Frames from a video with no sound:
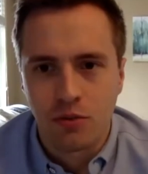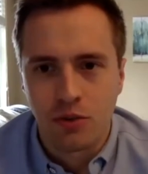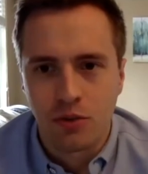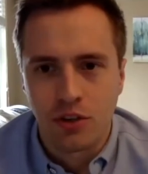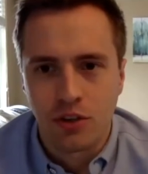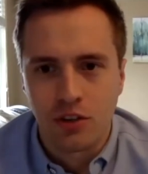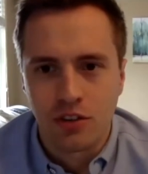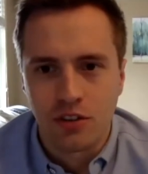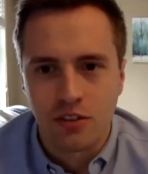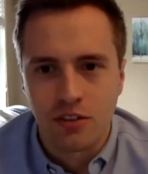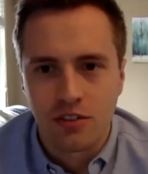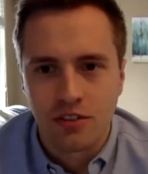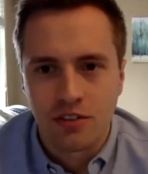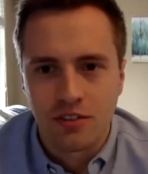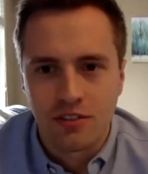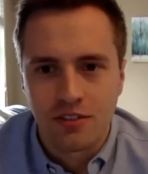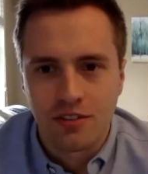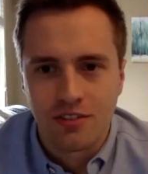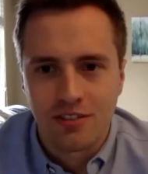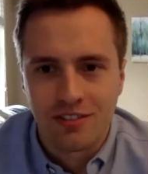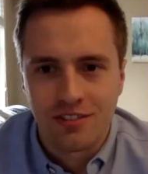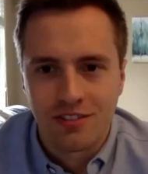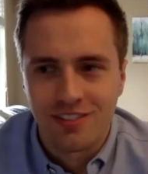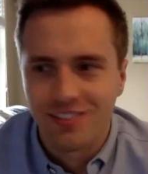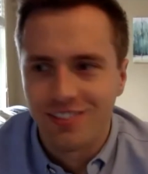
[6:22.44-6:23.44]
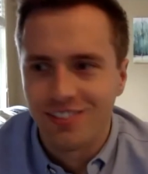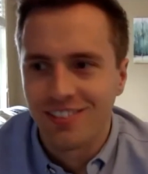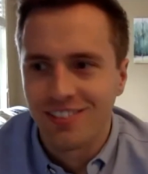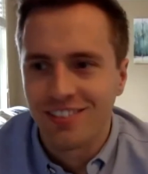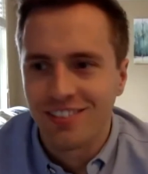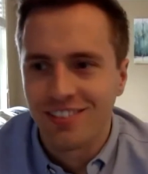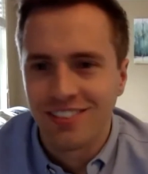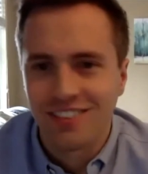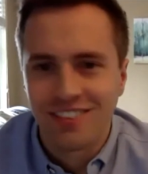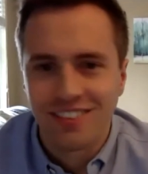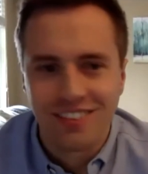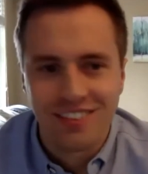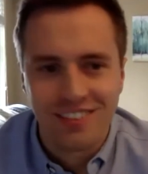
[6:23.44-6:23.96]
sure you can set up
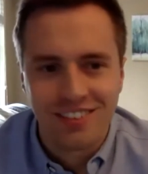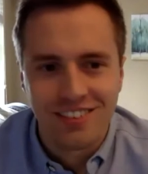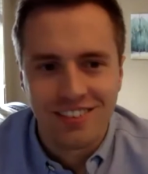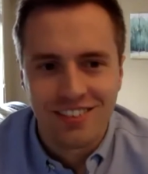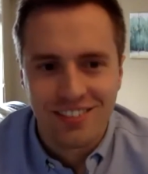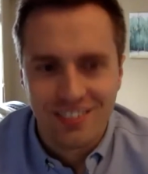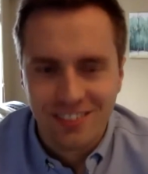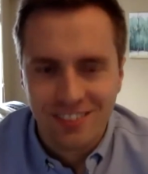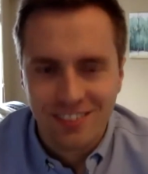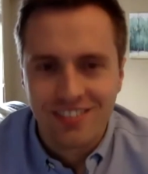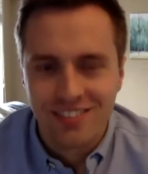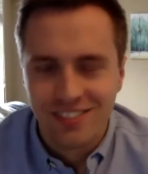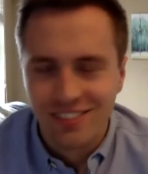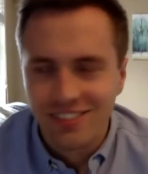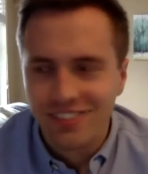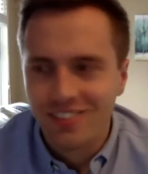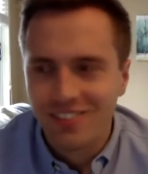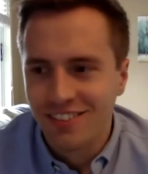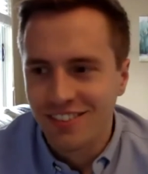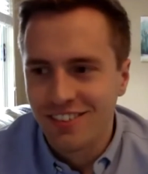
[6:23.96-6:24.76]
problems where